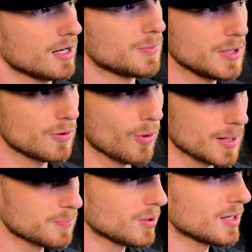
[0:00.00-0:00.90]
to be
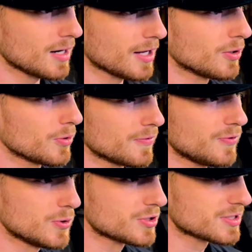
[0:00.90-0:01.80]
quite blunt, I know the
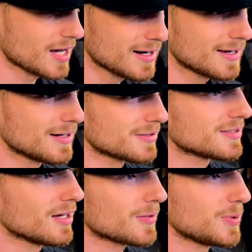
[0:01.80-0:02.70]
future is kind of going to
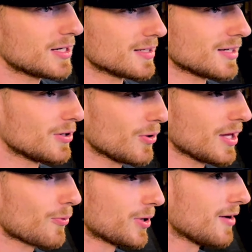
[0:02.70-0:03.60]
suck because I know
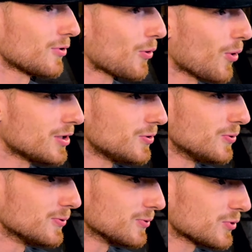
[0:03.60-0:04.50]
that we're never going
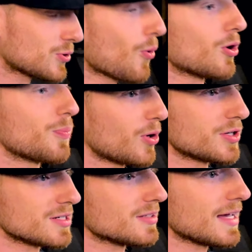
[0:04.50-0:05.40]
to score a
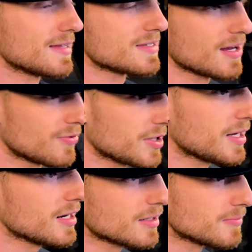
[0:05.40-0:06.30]
purchase like this ever
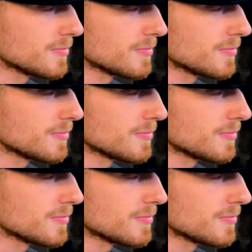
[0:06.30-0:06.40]
again in,